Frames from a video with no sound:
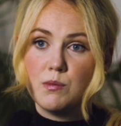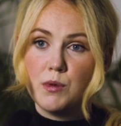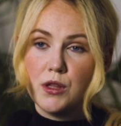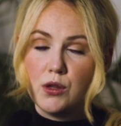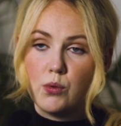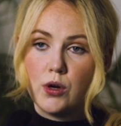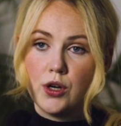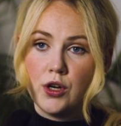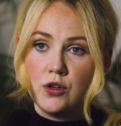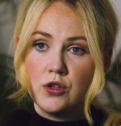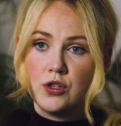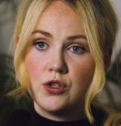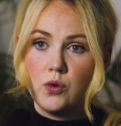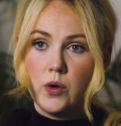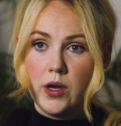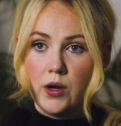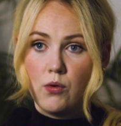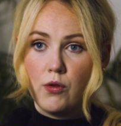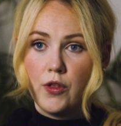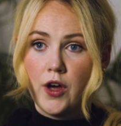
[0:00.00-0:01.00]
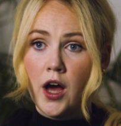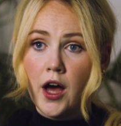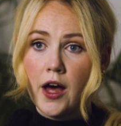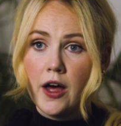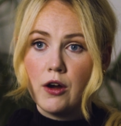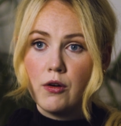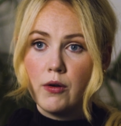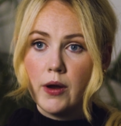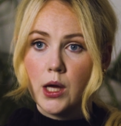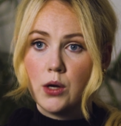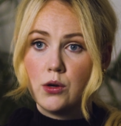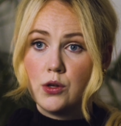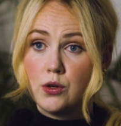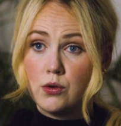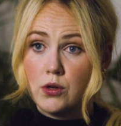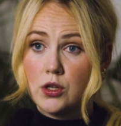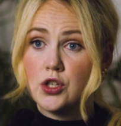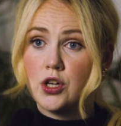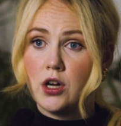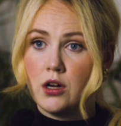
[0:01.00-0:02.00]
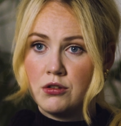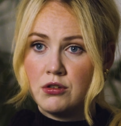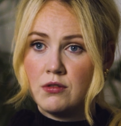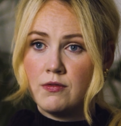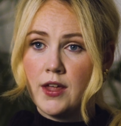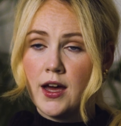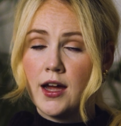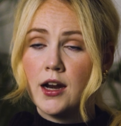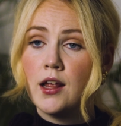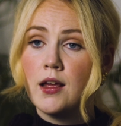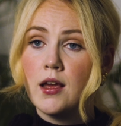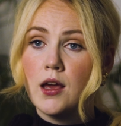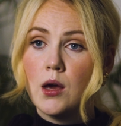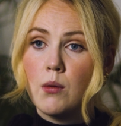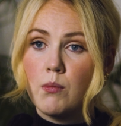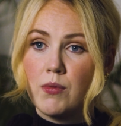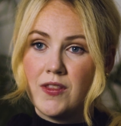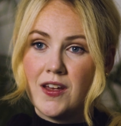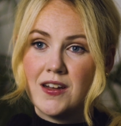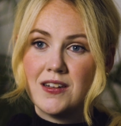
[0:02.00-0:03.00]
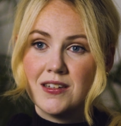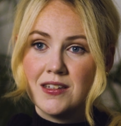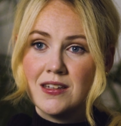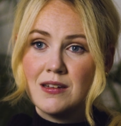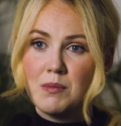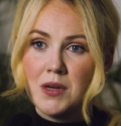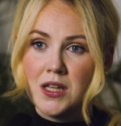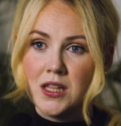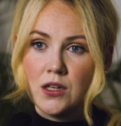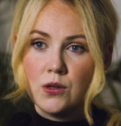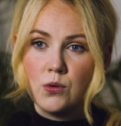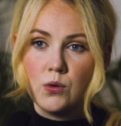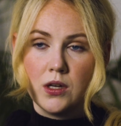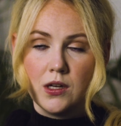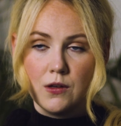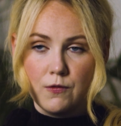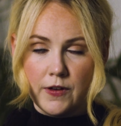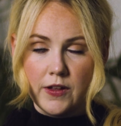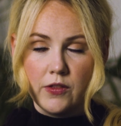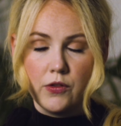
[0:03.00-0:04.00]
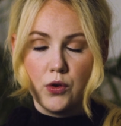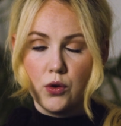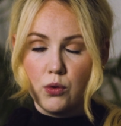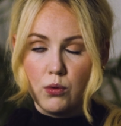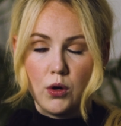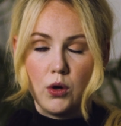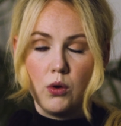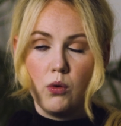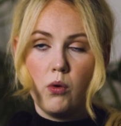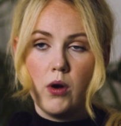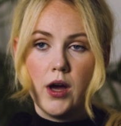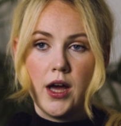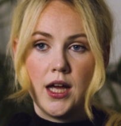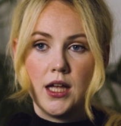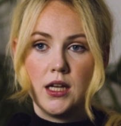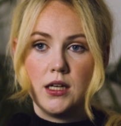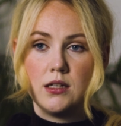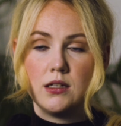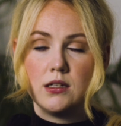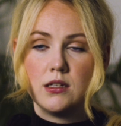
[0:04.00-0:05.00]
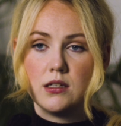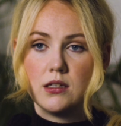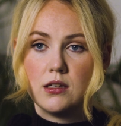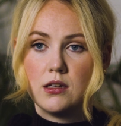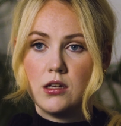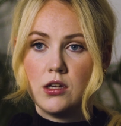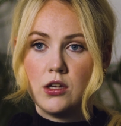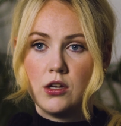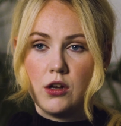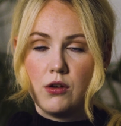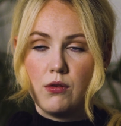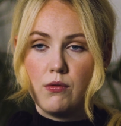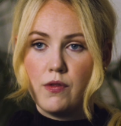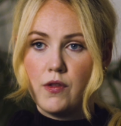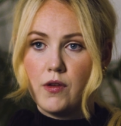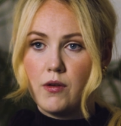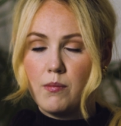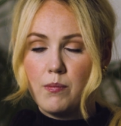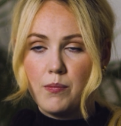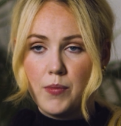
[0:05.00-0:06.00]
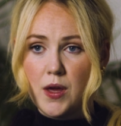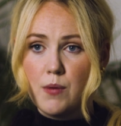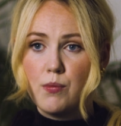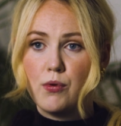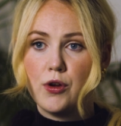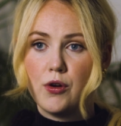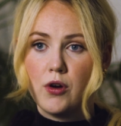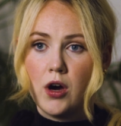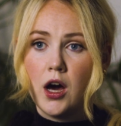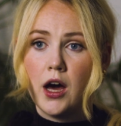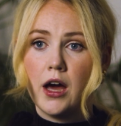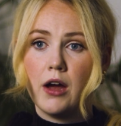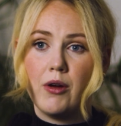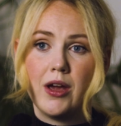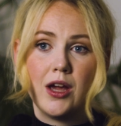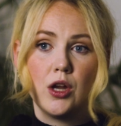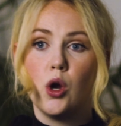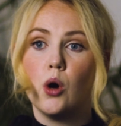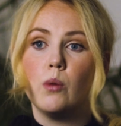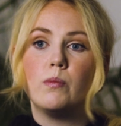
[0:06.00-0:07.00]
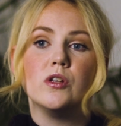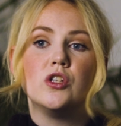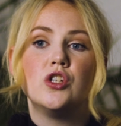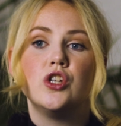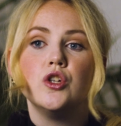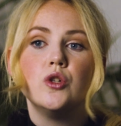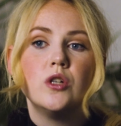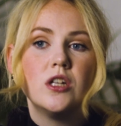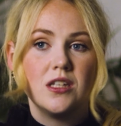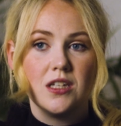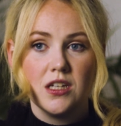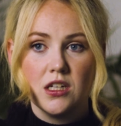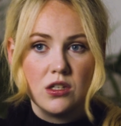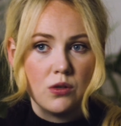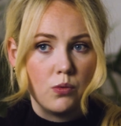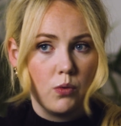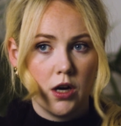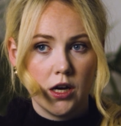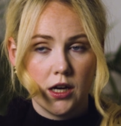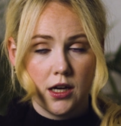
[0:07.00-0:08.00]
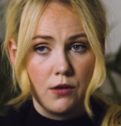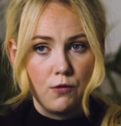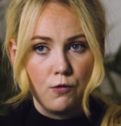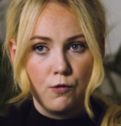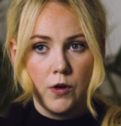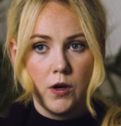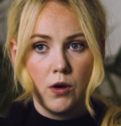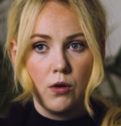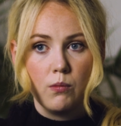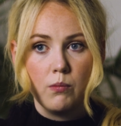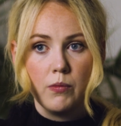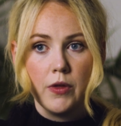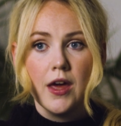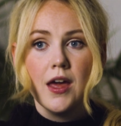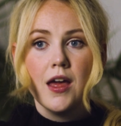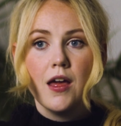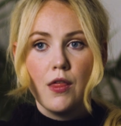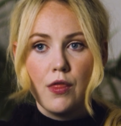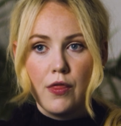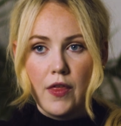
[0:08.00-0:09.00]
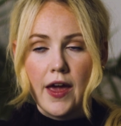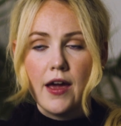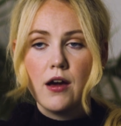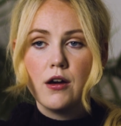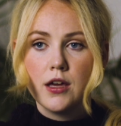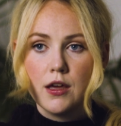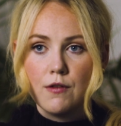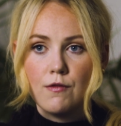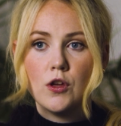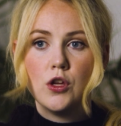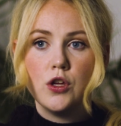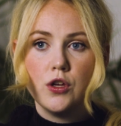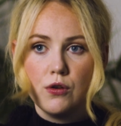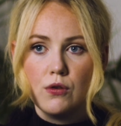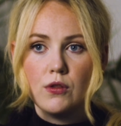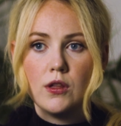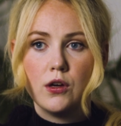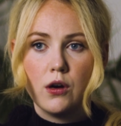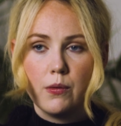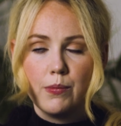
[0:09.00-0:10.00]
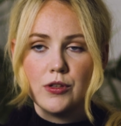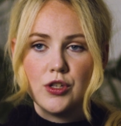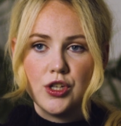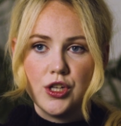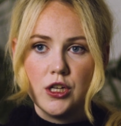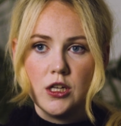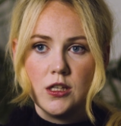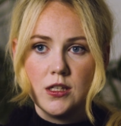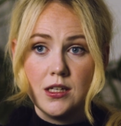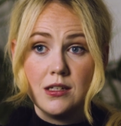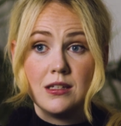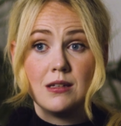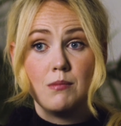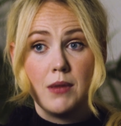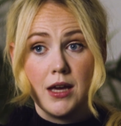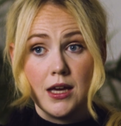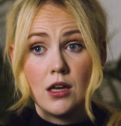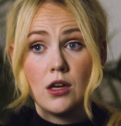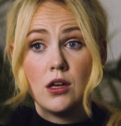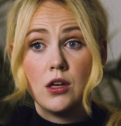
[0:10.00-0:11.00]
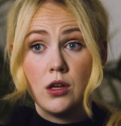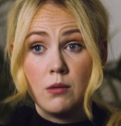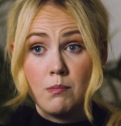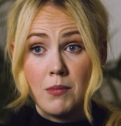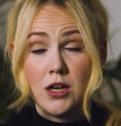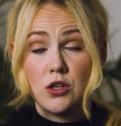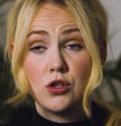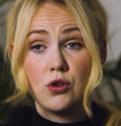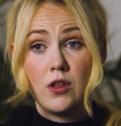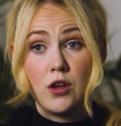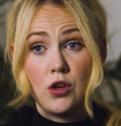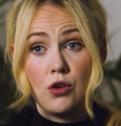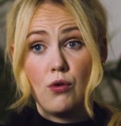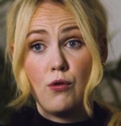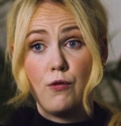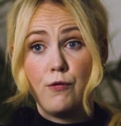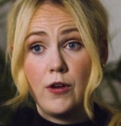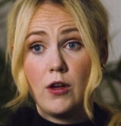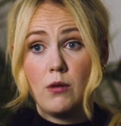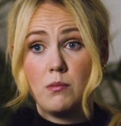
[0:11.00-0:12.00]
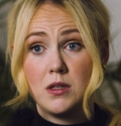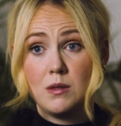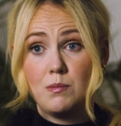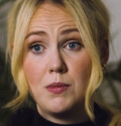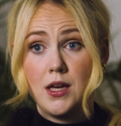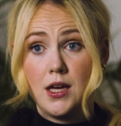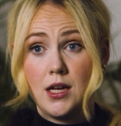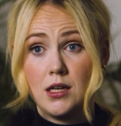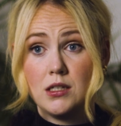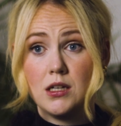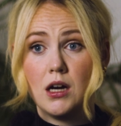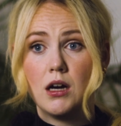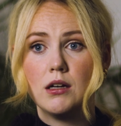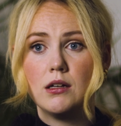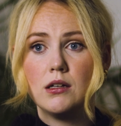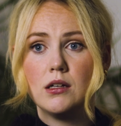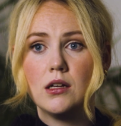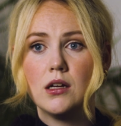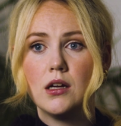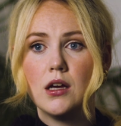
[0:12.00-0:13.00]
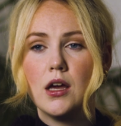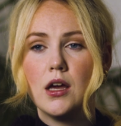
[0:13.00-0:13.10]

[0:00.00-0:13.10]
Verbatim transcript: to be the one who's doing all the hiring, or you're in charge of that. But that doesn't mean that you're giving the crew and, you know, the people you're hiring an opportunity to work in film. They are giving you the opportunity to make sure that your film is being done.